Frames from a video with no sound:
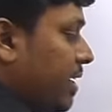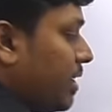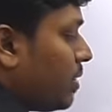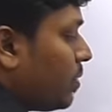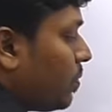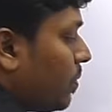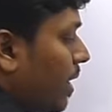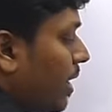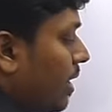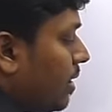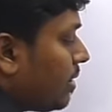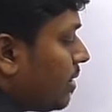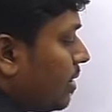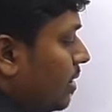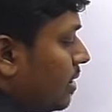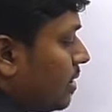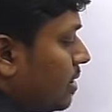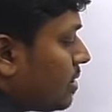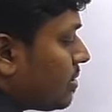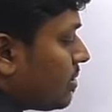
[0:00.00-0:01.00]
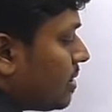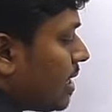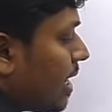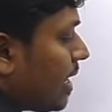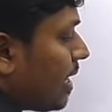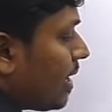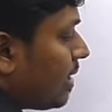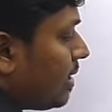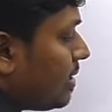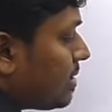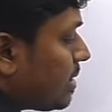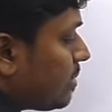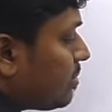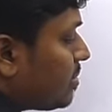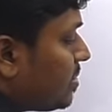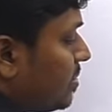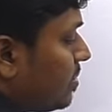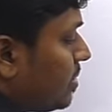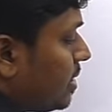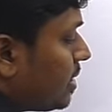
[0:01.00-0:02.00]
into 8. So directly
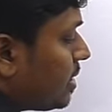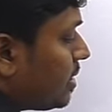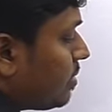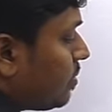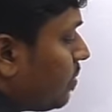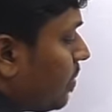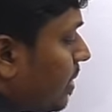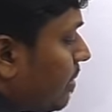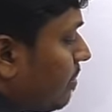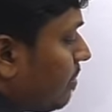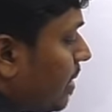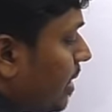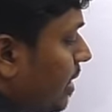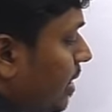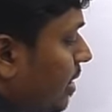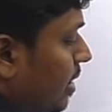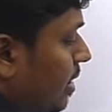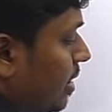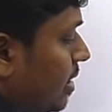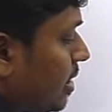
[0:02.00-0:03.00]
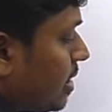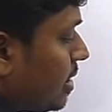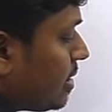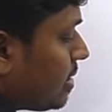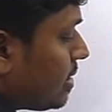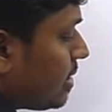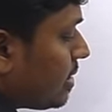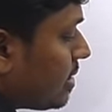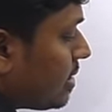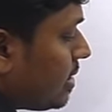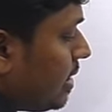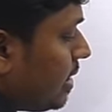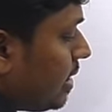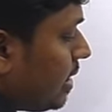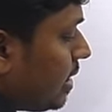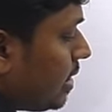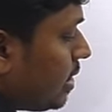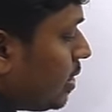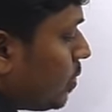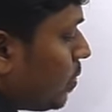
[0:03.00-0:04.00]
substitute here, 1 by 16
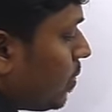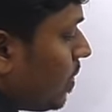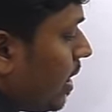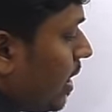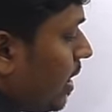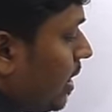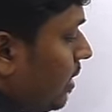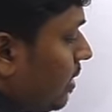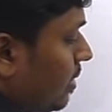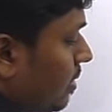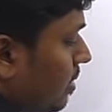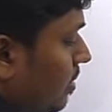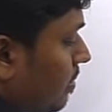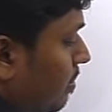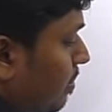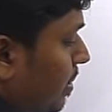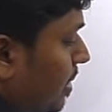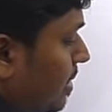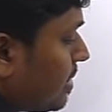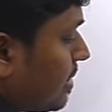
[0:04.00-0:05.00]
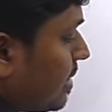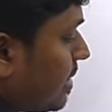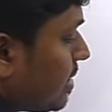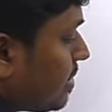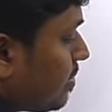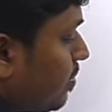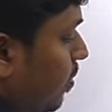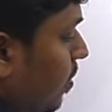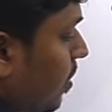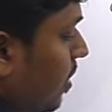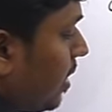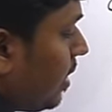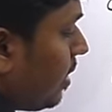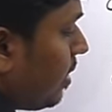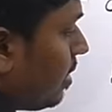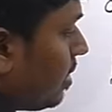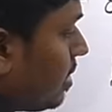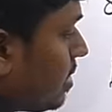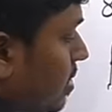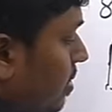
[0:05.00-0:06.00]
into 8 plus 6 boy.
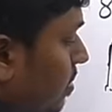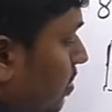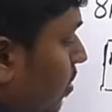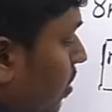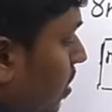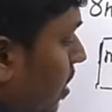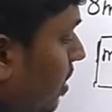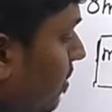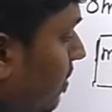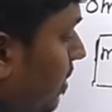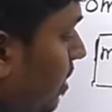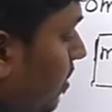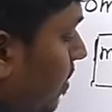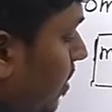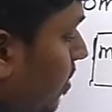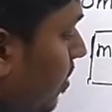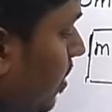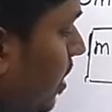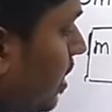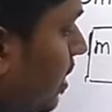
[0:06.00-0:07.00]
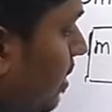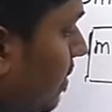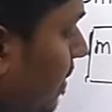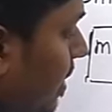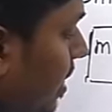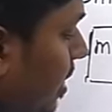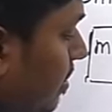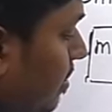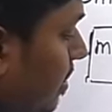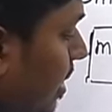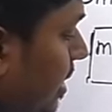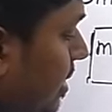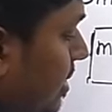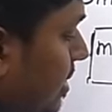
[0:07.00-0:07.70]
So boy will be 1 divided by